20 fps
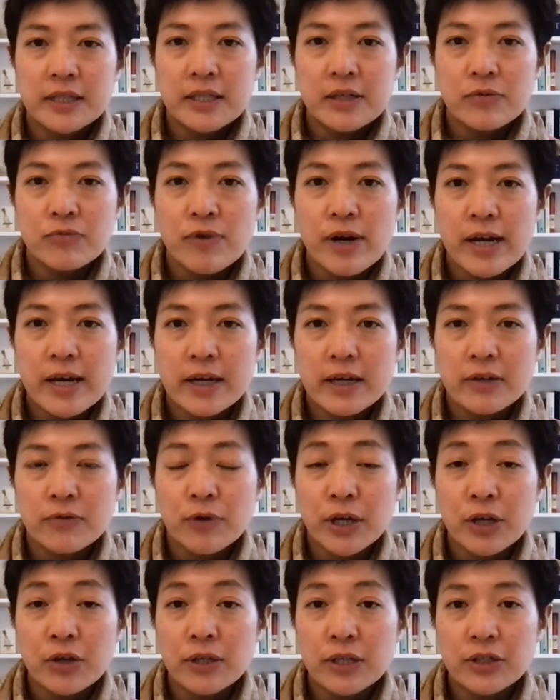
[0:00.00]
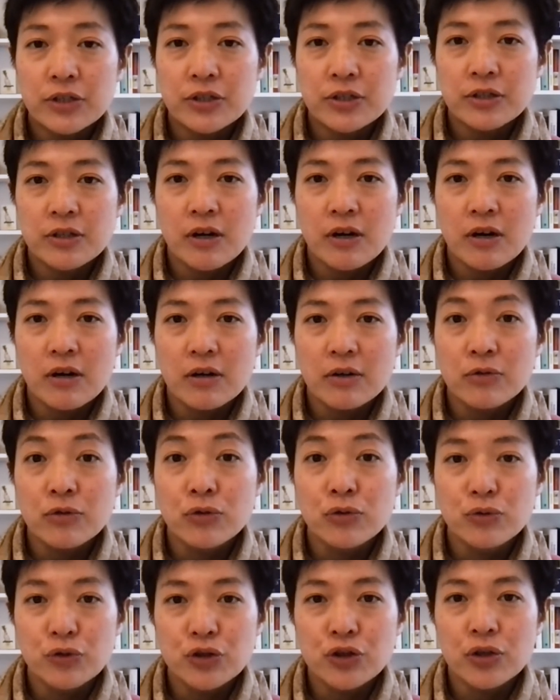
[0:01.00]
and regulations are
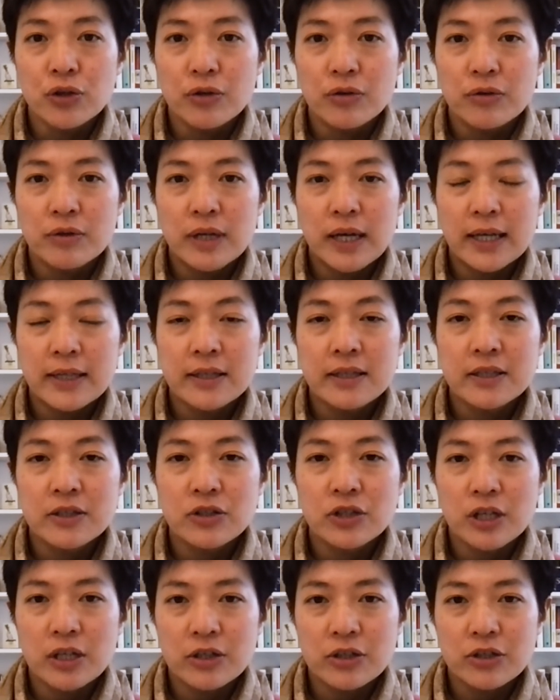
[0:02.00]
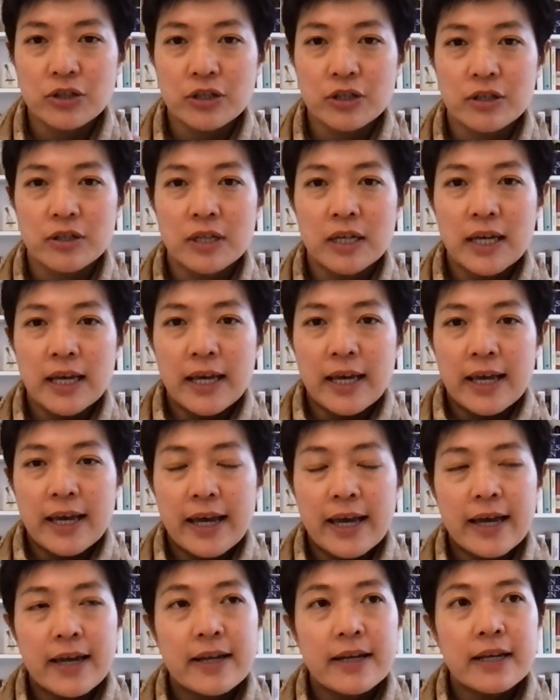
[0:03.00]
crucial at this juncture.
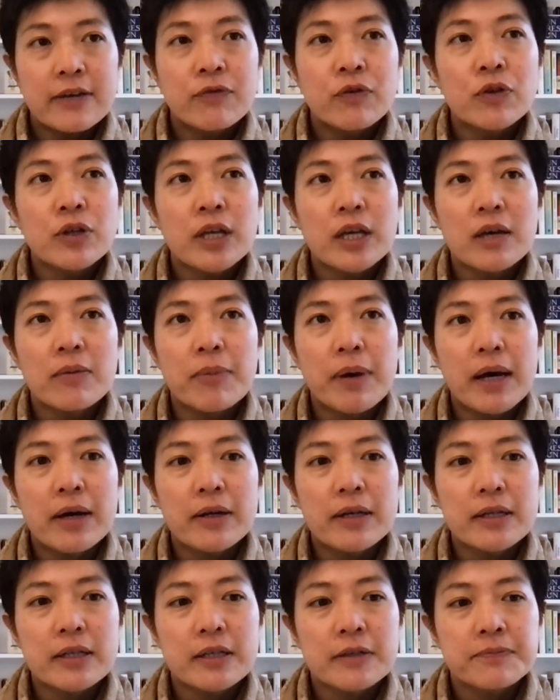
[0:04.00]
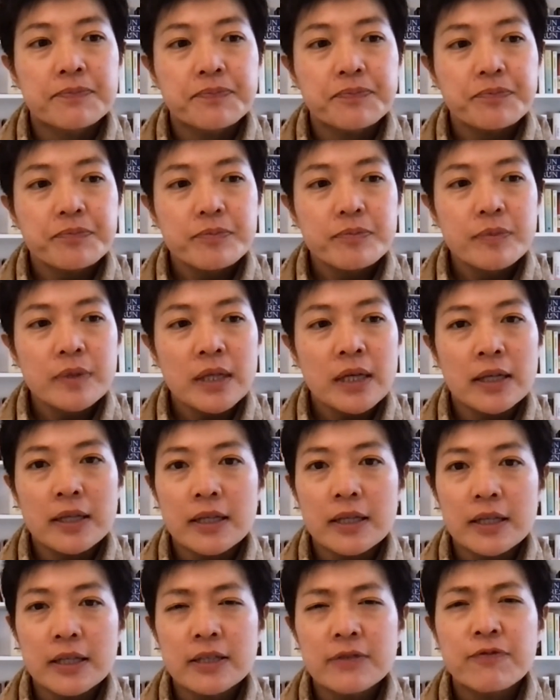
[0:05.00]
And if you think about it, I
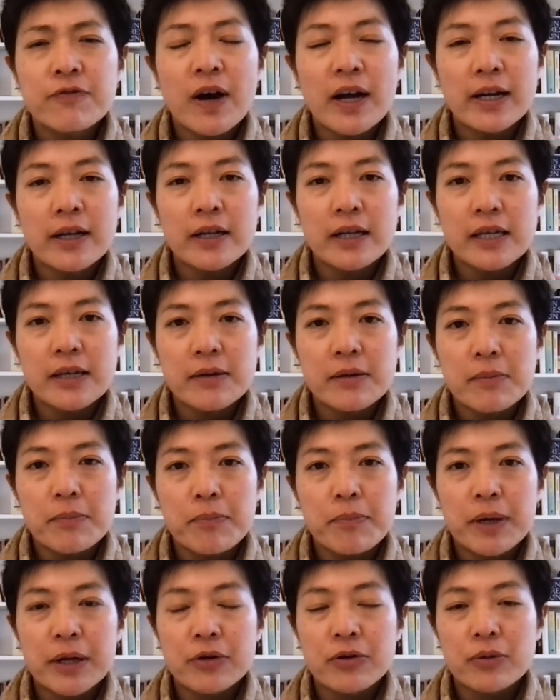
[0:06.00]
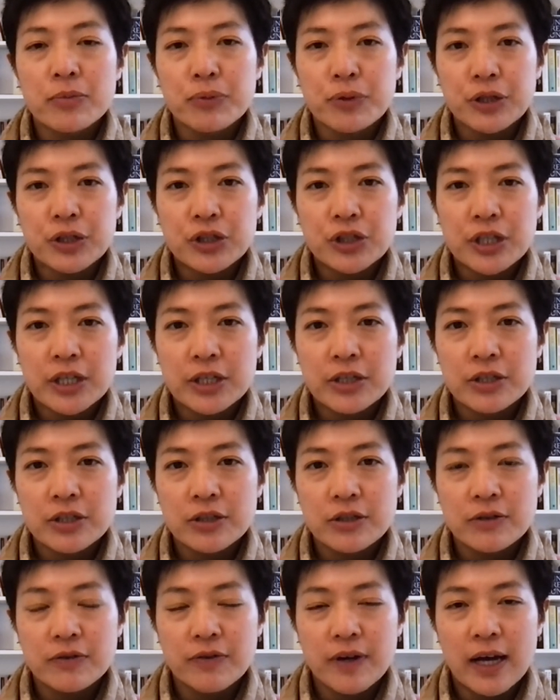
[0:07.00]
think there's finally better
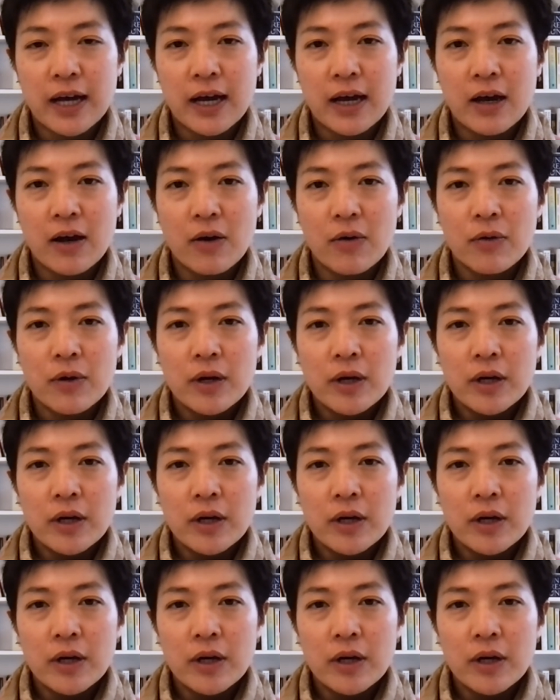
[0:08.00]
appreciation of how